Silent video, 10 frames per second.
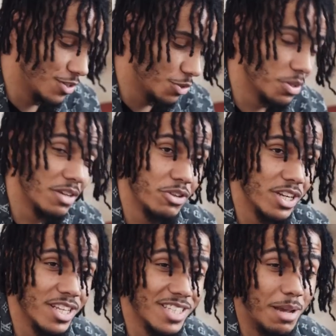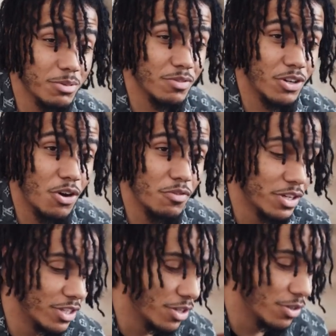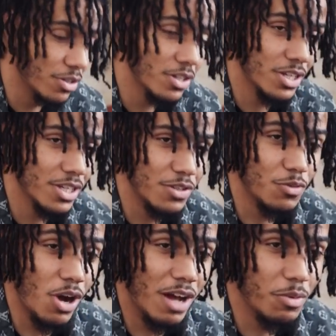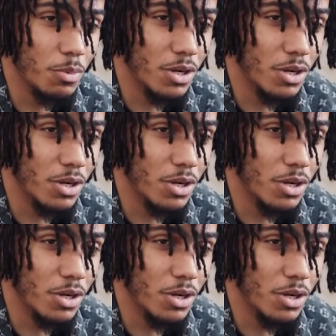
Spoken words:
because we're living in the times of the COVID, so you've got to have a